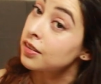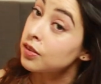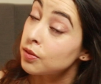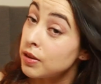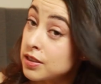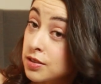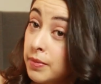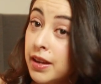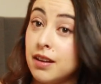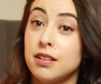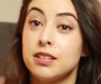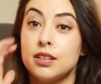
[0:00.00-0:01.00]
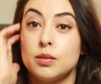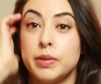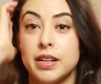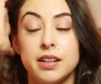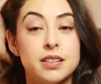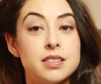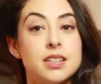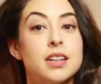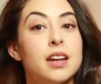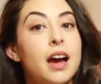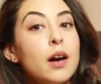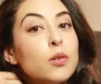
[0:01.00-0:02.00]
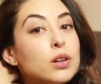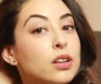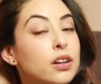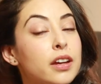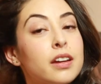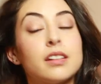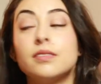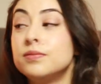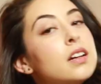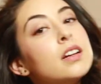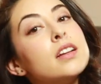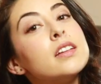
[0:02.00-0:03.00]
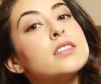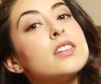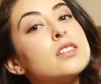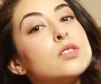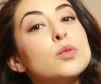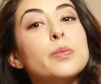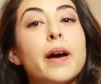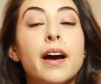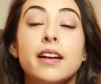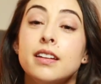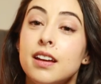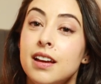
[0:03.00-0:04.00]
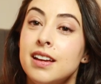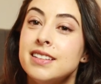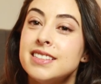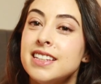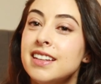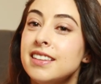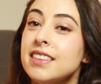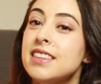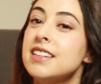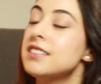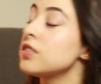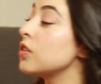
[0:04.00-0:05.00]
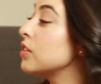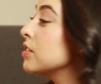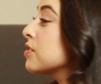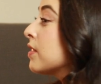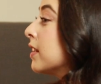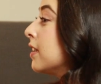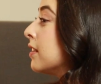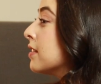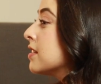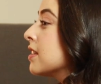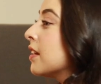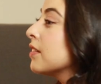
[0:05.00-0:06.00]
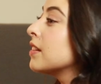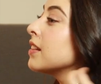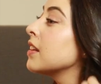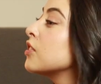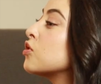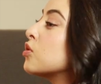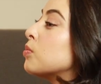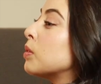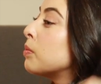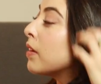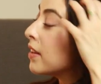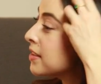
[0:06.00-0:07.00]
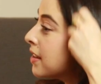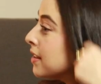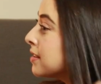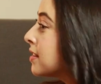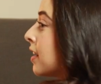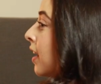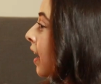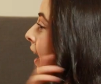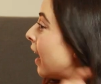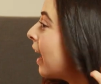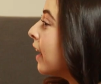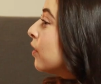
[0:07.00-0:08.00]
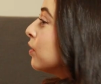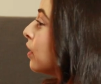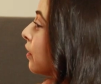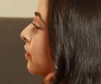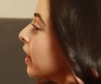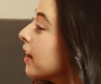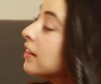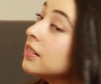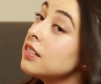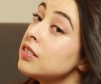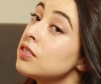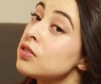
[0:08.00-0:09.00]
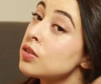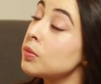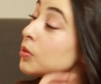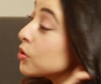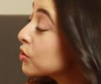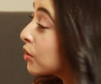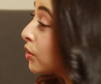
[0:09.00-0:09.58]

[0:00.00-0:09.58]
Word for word: the rest of my hair a little bit and see how we're looking. That's not too bad. See these curls right here, see how they're like super processed? I don't love that, so I'm just